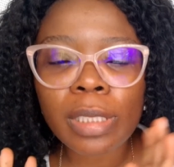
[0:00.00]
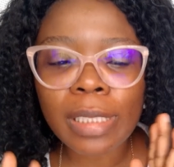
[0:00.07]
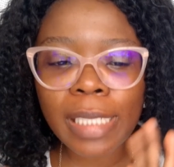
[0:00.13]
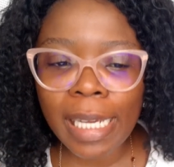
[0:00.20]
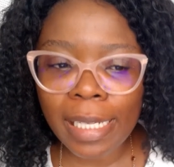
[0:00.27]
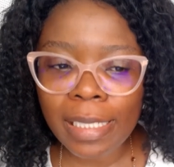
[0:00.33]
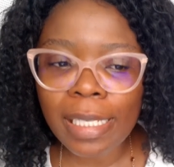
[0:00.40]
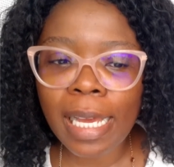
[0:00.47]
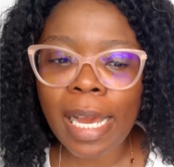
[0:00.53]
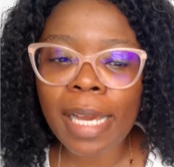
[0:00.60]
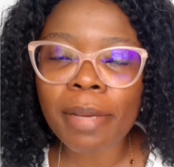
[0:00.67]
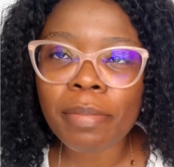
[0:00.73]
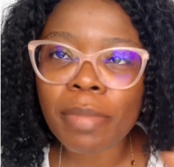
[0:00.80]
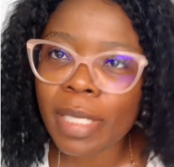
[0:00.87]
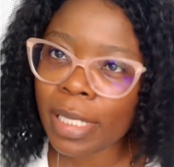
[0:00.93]

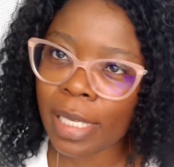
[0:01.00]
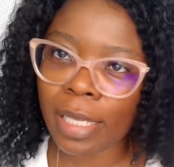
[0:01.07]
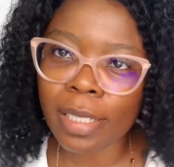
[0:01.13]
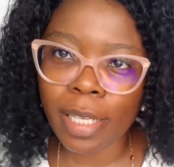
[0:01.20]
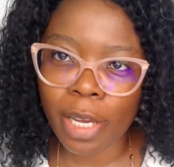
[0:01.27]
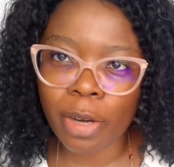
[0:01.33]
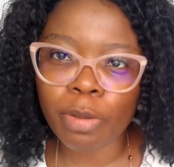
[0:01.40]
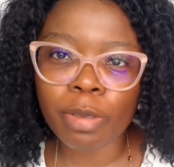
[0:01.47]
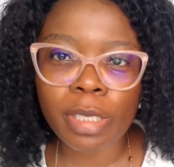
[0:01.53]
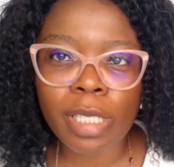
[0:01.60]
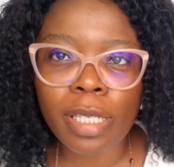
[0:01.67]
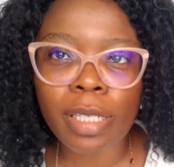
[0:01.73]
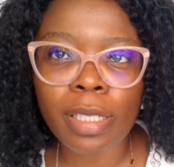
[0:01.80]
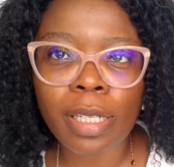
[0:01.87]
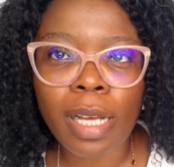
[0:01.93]
daytime skincare
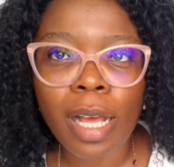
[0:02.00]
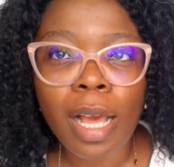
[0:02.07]
routine.